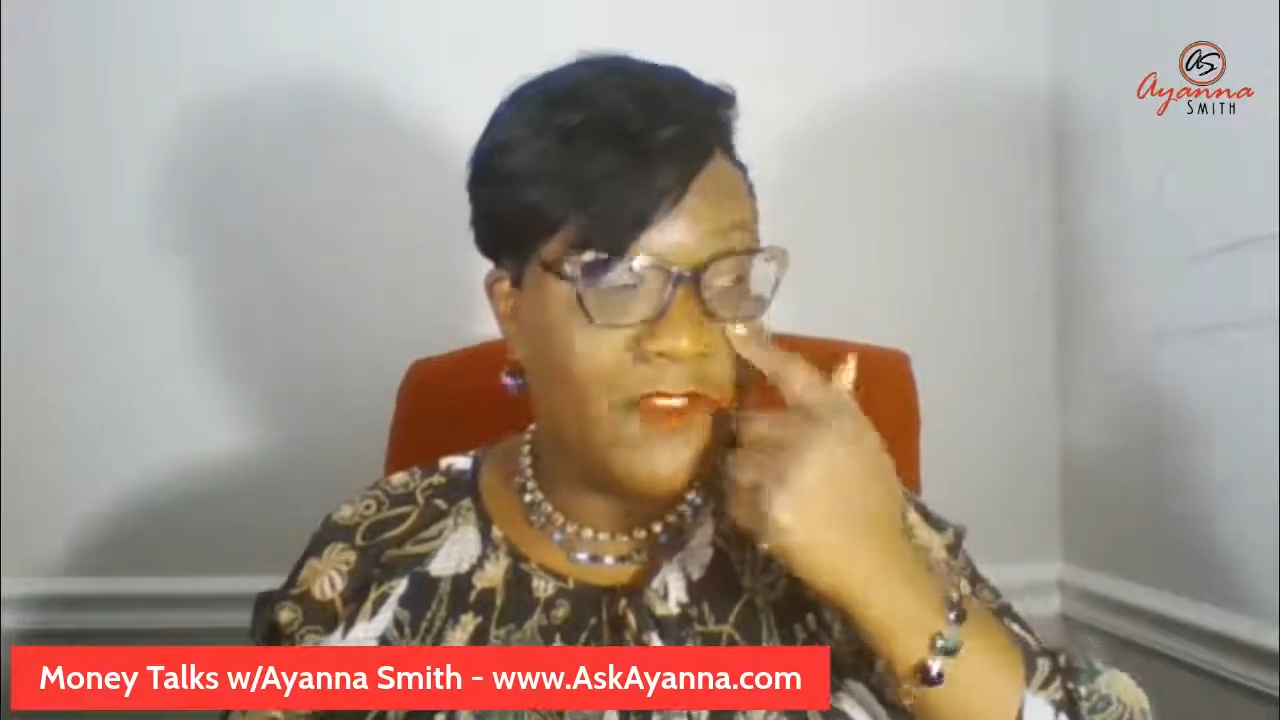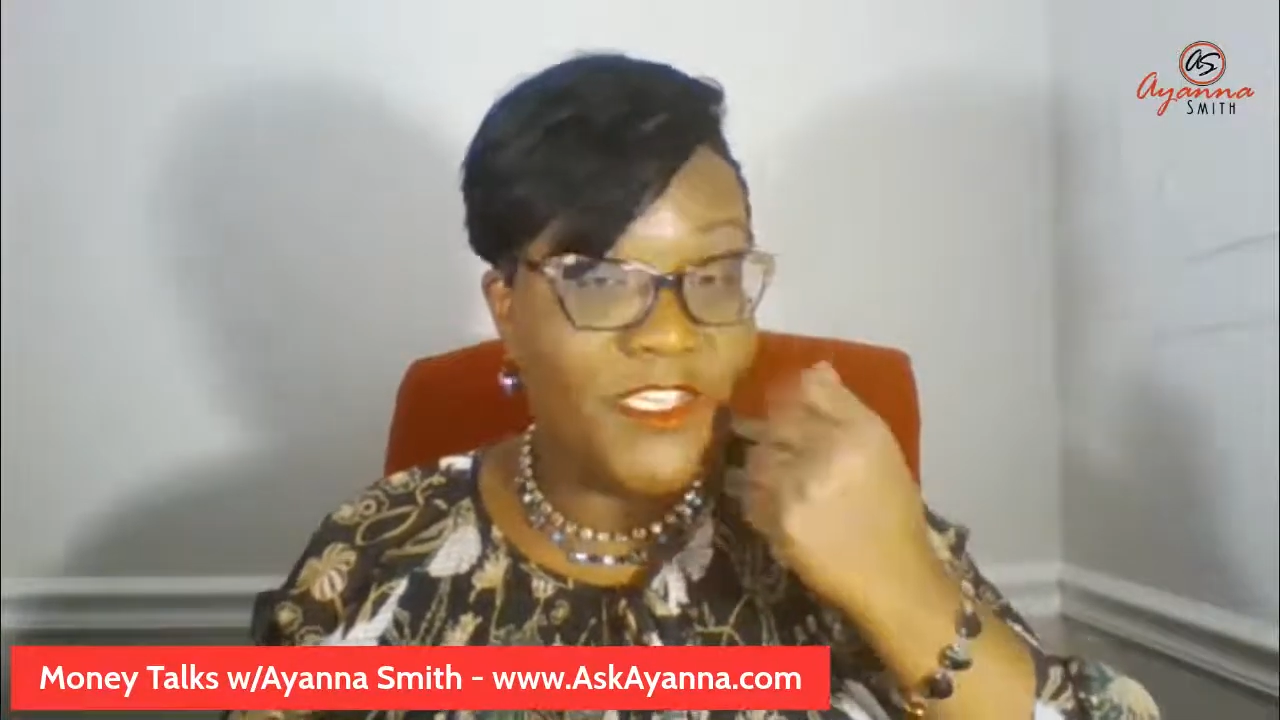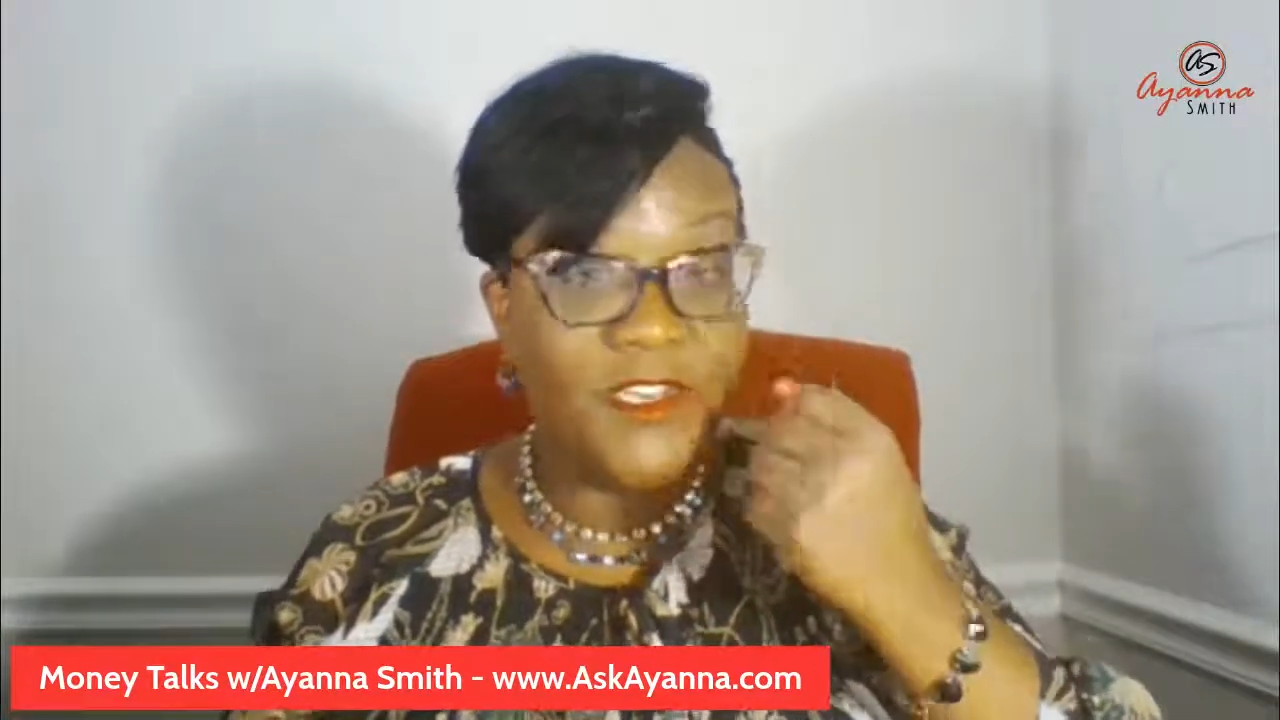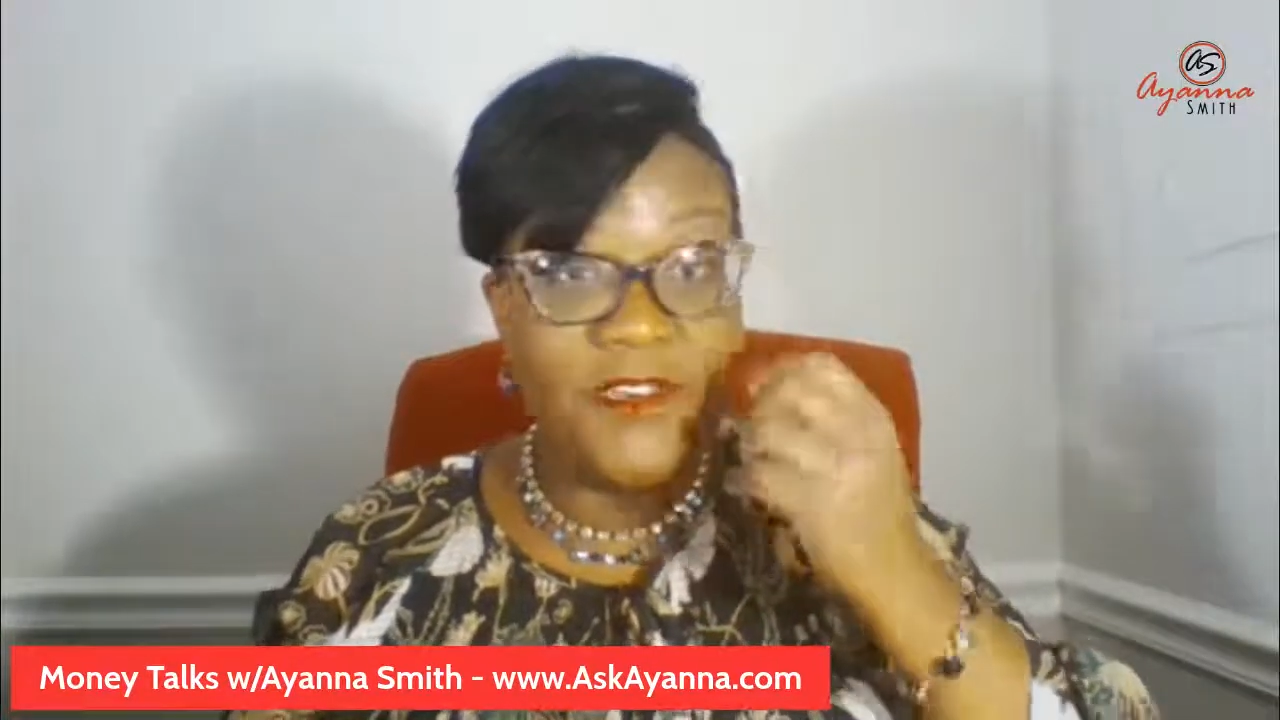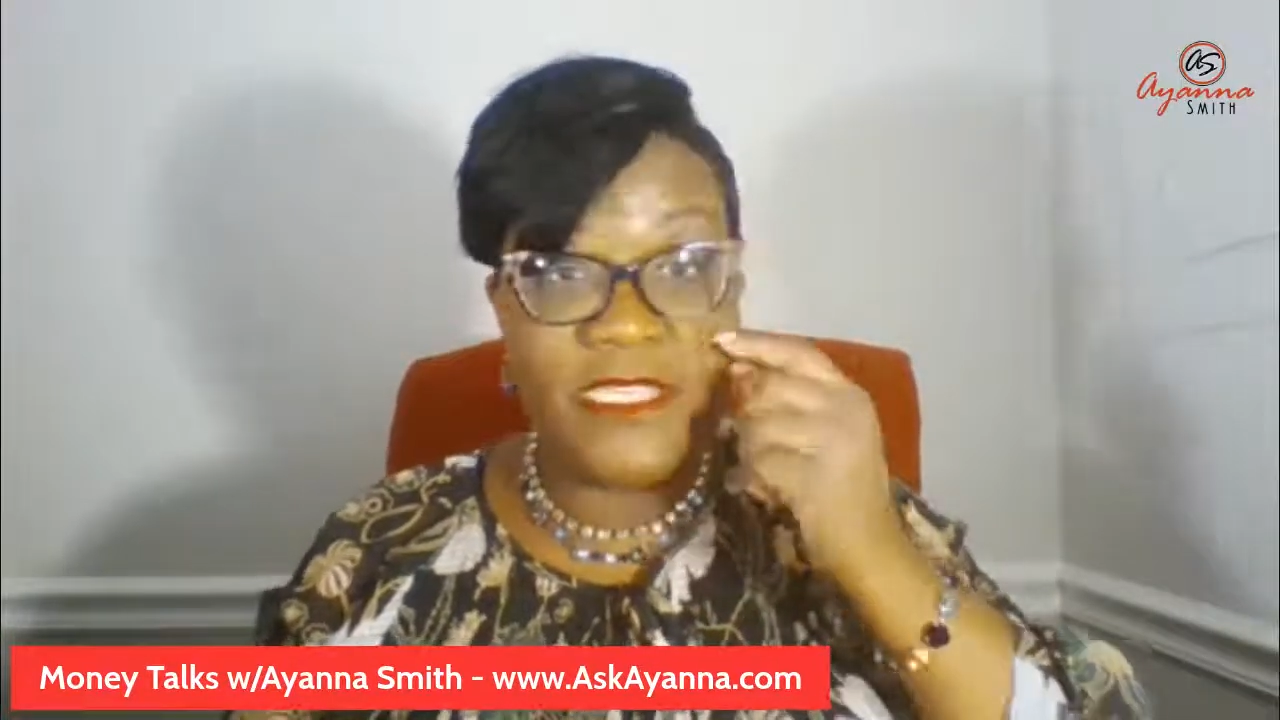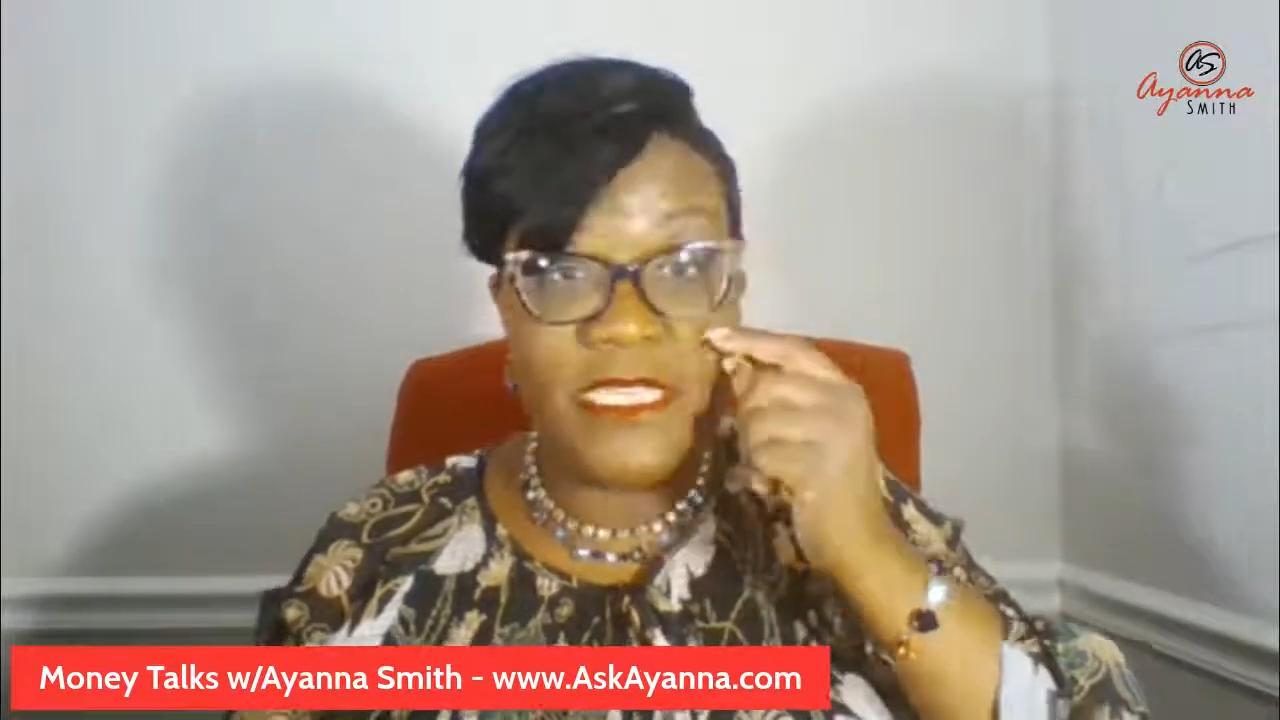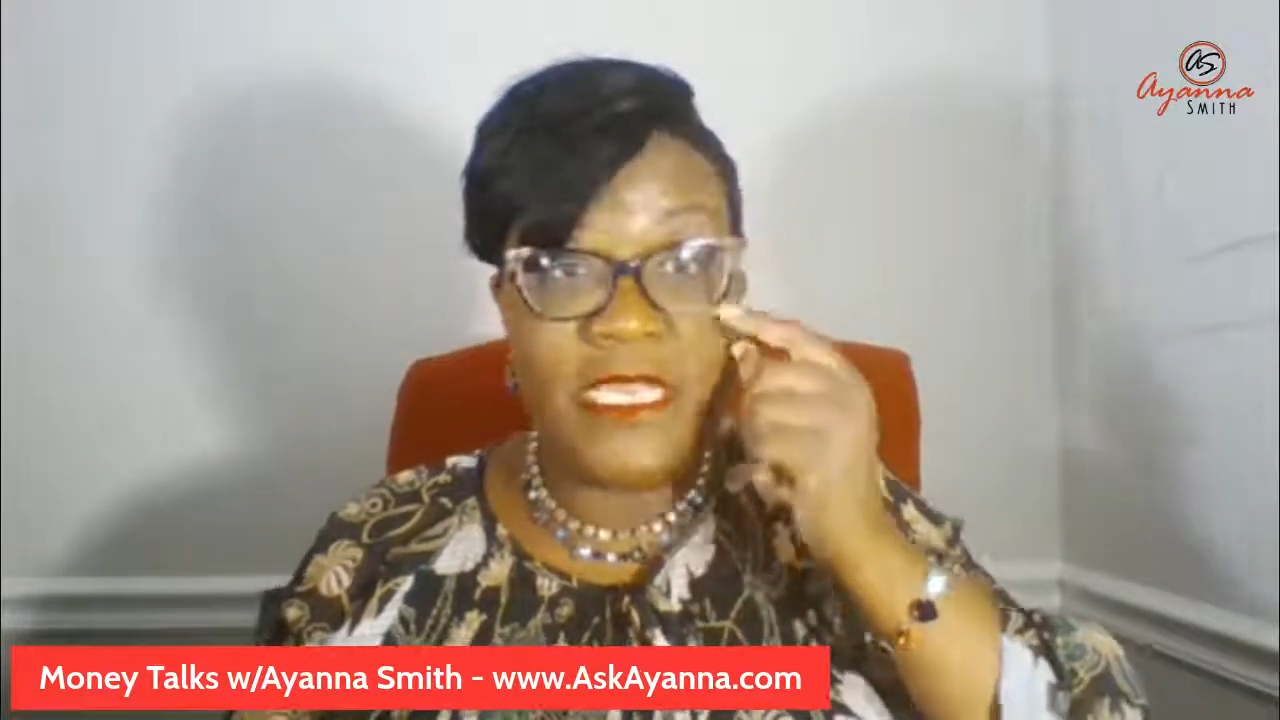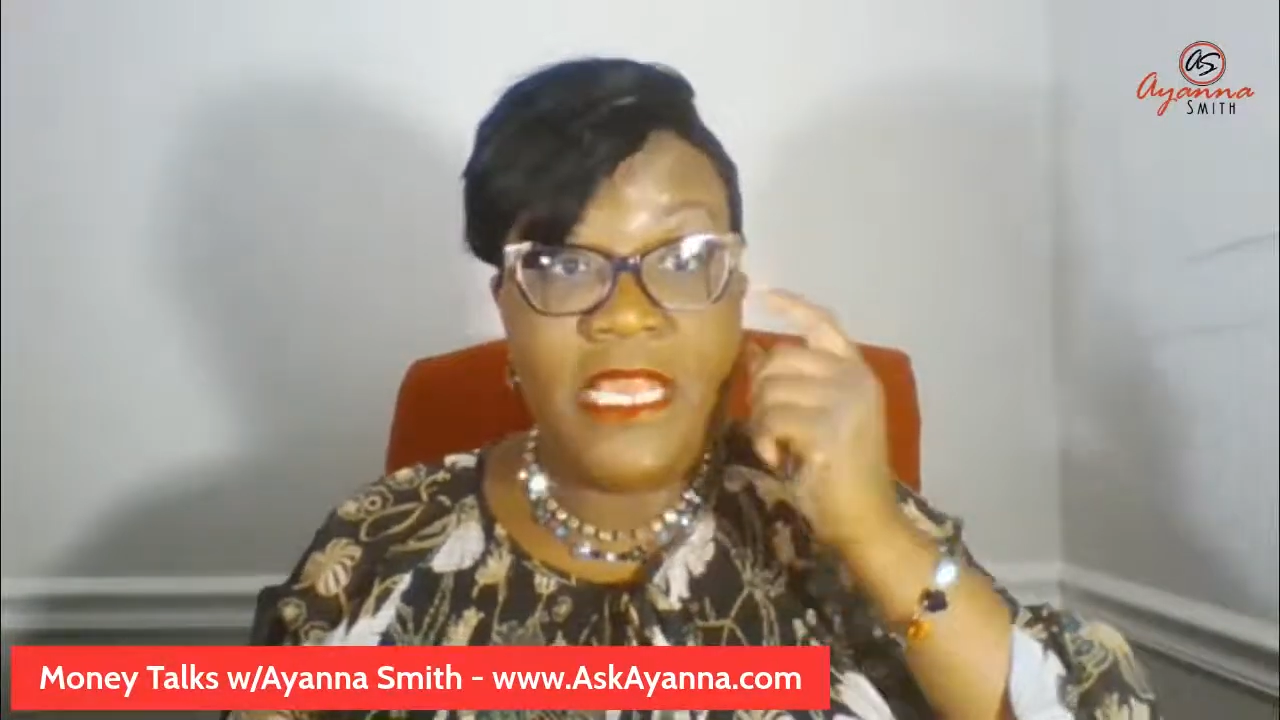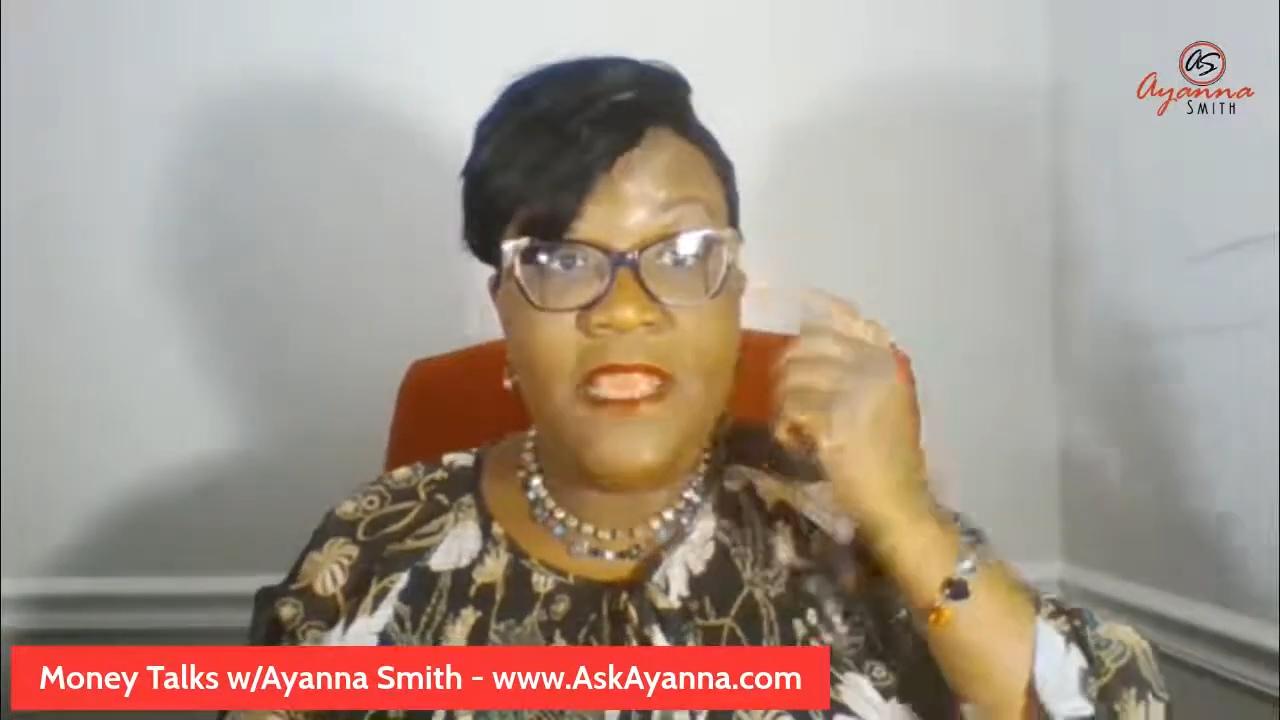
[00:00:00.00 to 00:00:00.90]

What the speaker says: insurance and